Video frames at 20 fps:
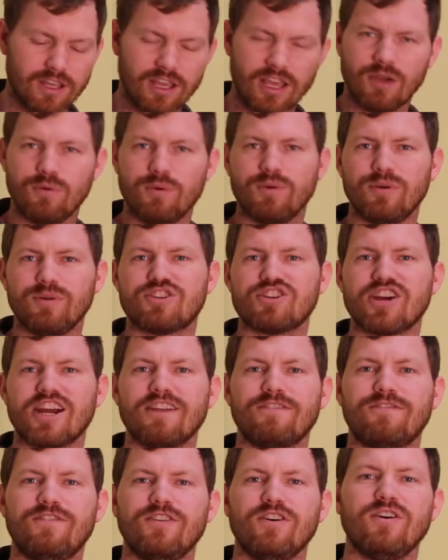And when we try
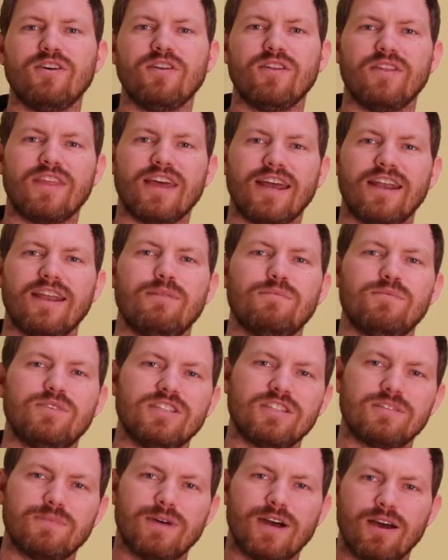to fill that
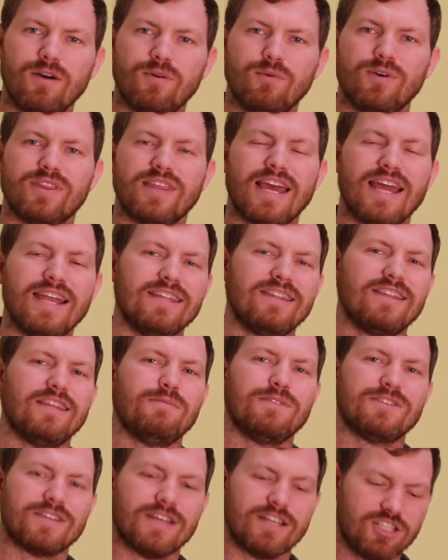empty spot with
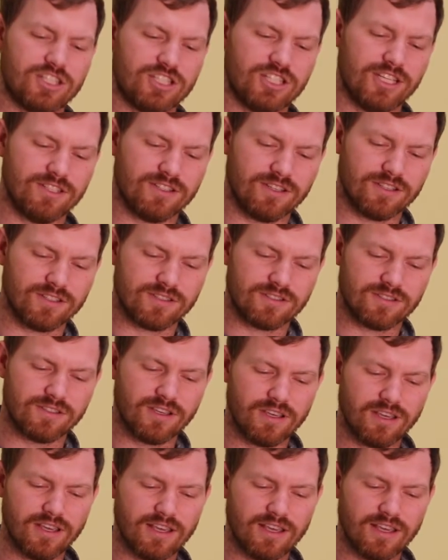anything besides Jesus,